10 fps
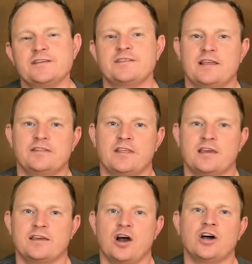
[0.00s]
is that
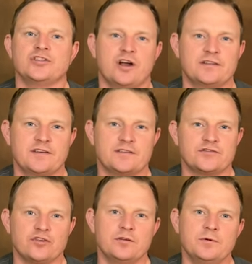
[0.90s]
they are not as
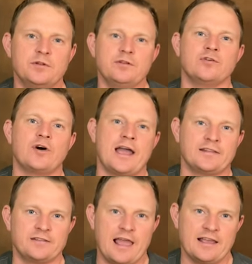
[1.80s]
durable or
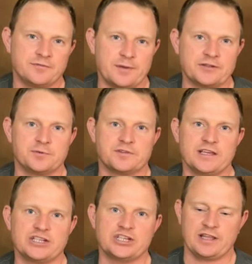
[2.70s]
add as much
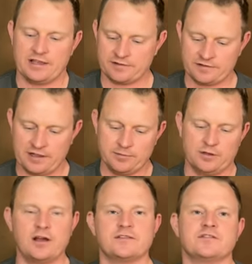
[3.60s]
protection as a double
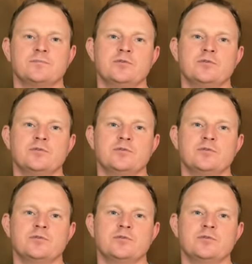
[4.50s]
lasted